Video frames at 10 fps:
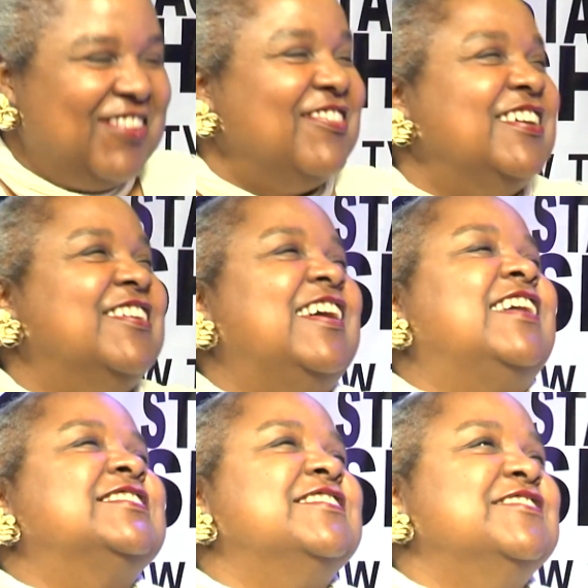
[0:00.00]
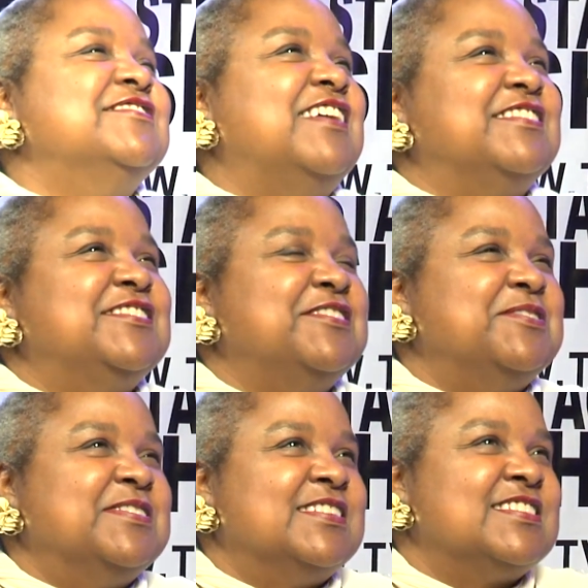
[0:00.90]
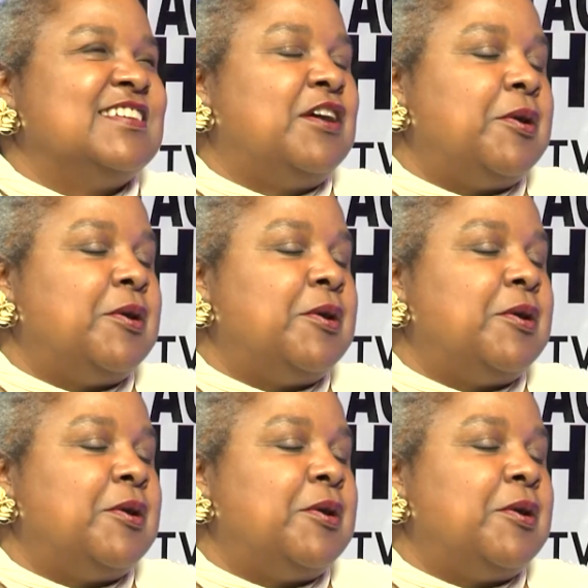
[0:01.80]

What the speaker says: Well, I'll tell you this.